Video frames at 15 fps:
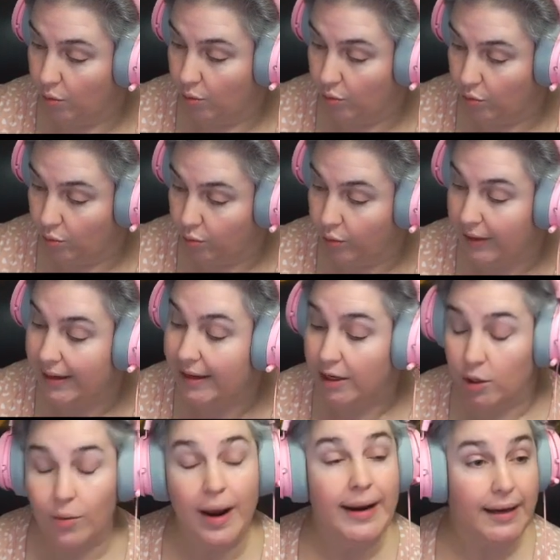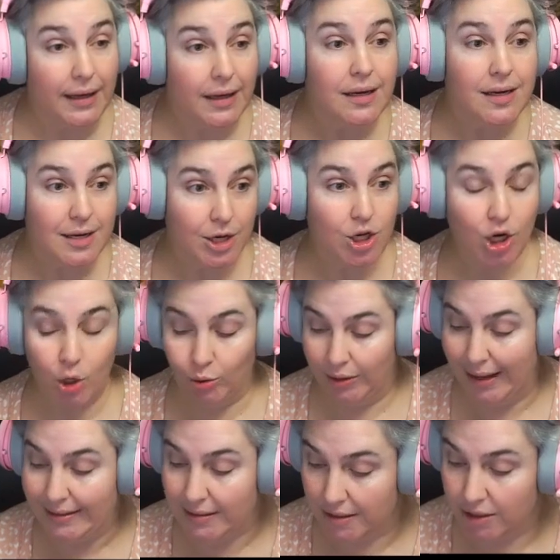reiterating, you know,
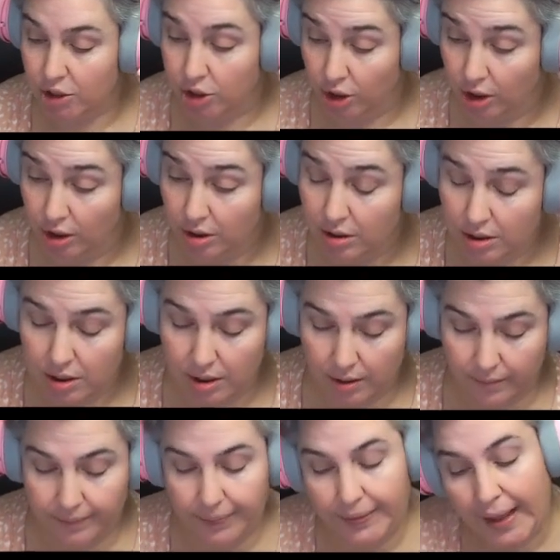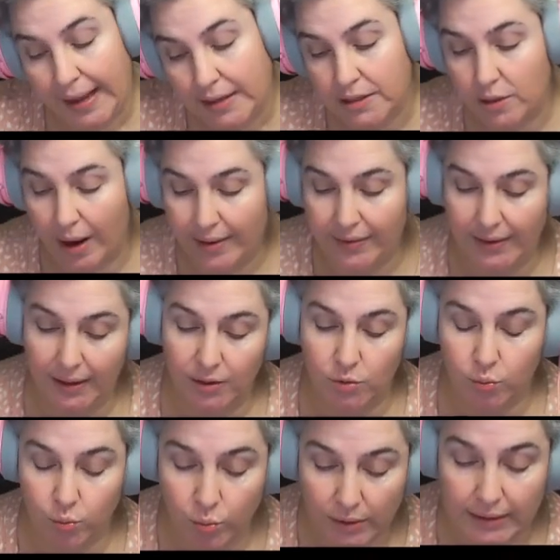lessons learned. And so I think it's
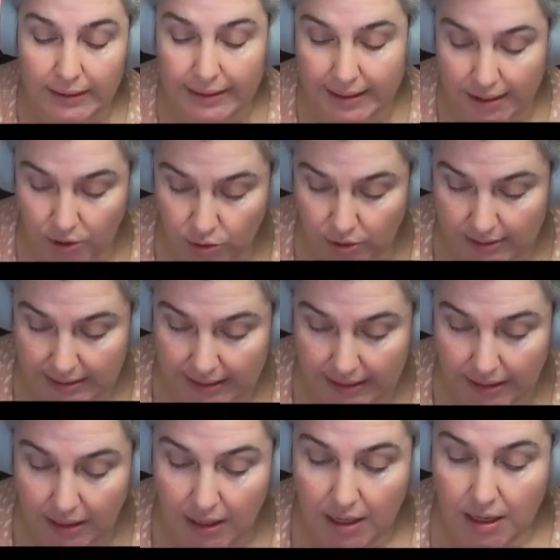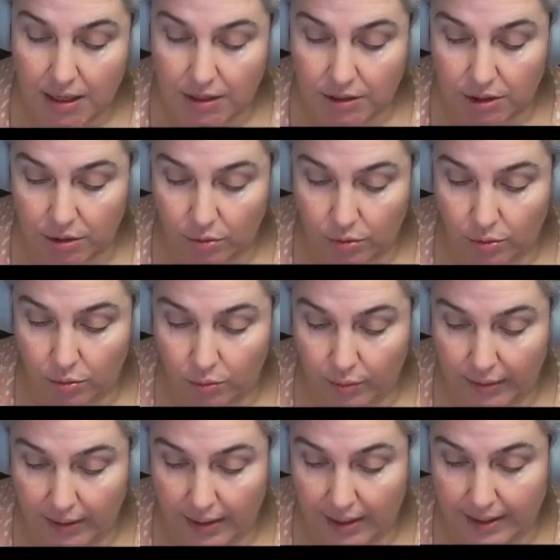really interesting to
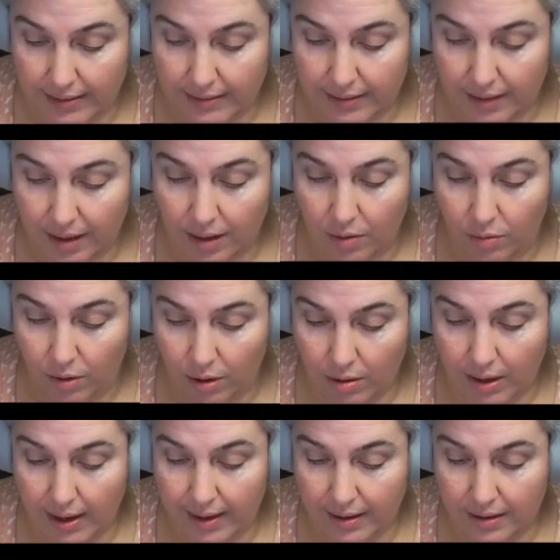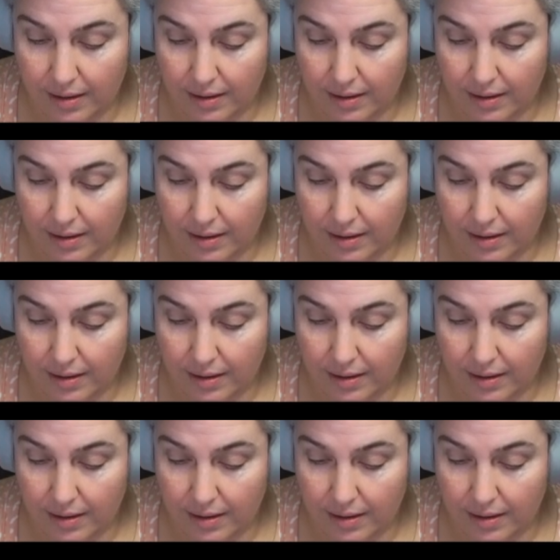realize that, oh, okay,